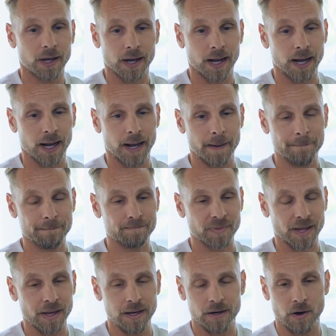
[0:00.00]
um,
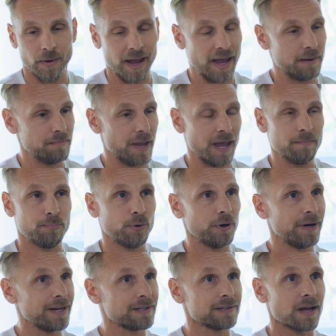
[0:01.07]
you know, and, and put
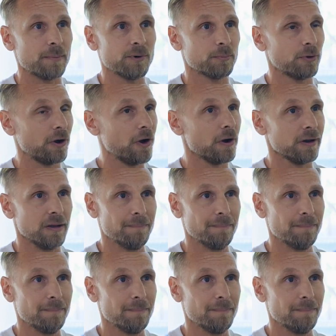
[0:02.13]
it at the top of your priority.